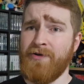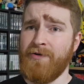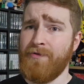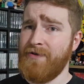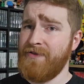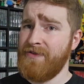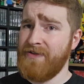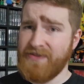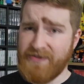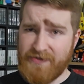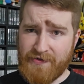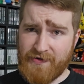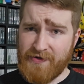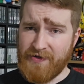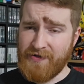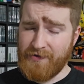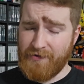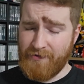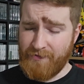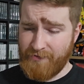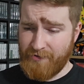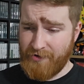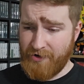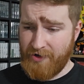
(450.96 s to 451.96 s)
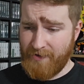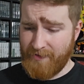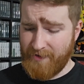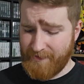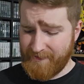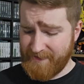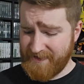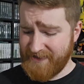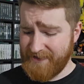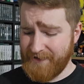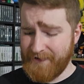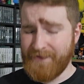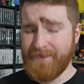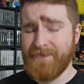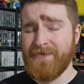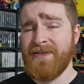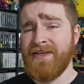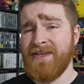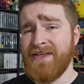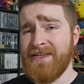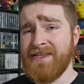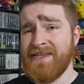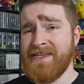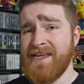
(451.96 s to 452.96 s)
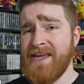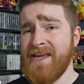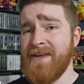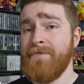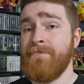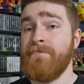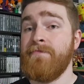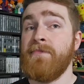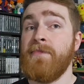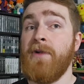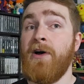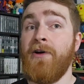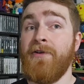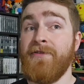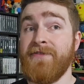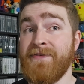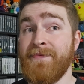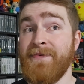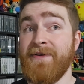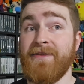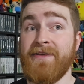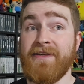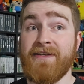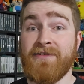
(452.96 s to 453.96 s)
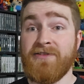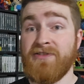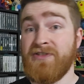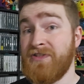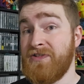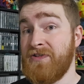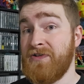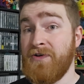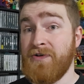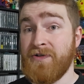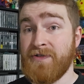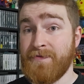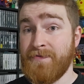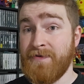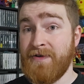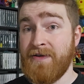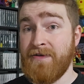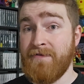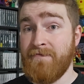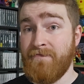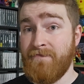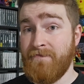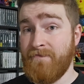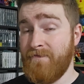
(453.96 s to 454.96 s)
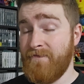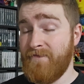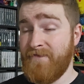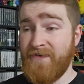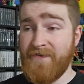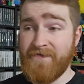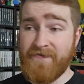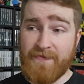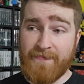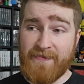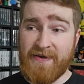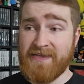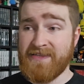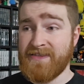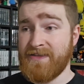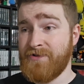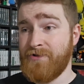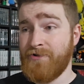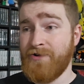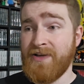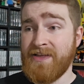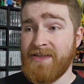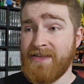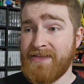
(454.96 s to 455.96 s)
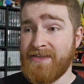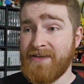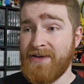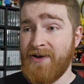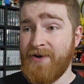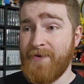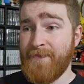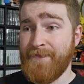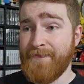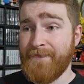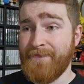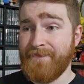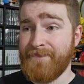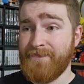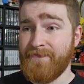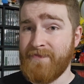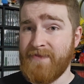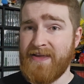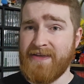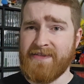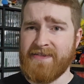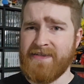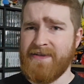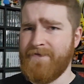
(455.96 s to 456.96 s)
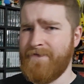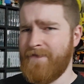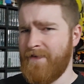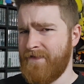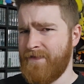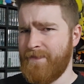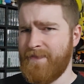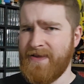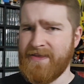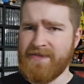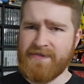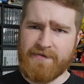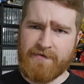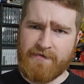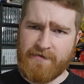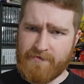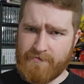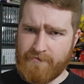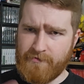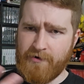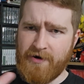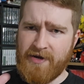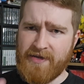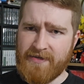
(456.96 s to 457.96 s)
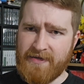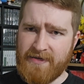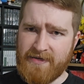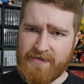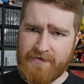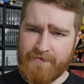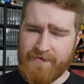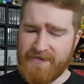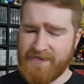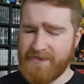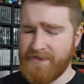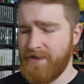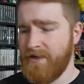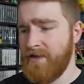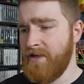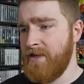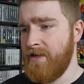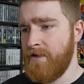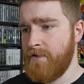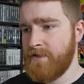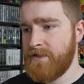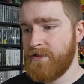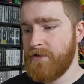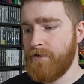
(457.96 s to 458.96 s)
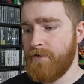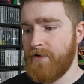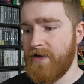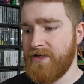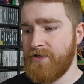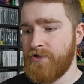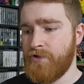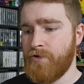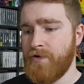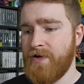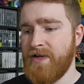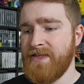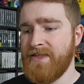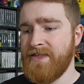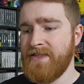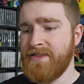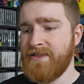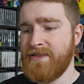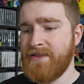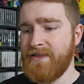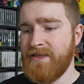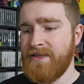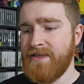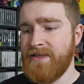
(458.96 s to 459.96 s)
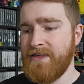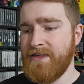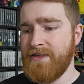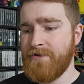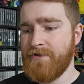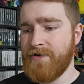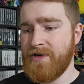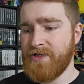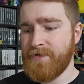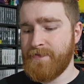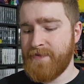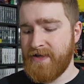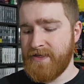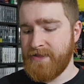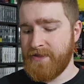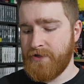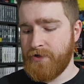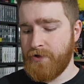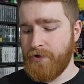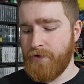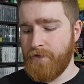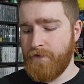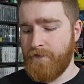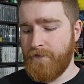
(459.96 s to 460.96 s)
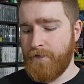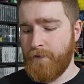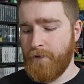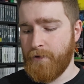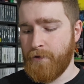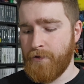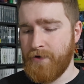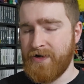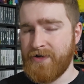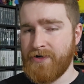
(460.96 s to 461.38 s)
one, they took it no problem. So yeah, ultimately it just cost me 50p. I traded, yeah, I say 50p of the credit anyways. So I traded the Crash Bandicoot for a